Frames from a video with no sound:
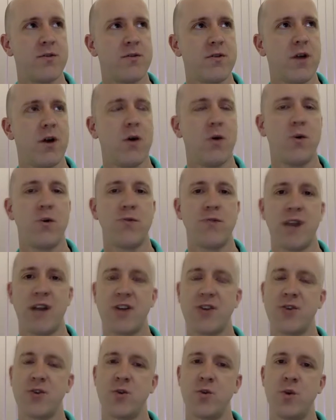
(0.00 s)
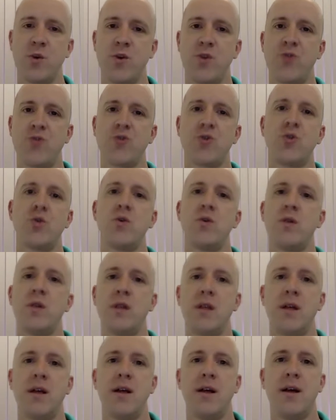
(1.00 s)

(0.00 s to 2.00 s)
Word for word: of cold, rational withdrawal?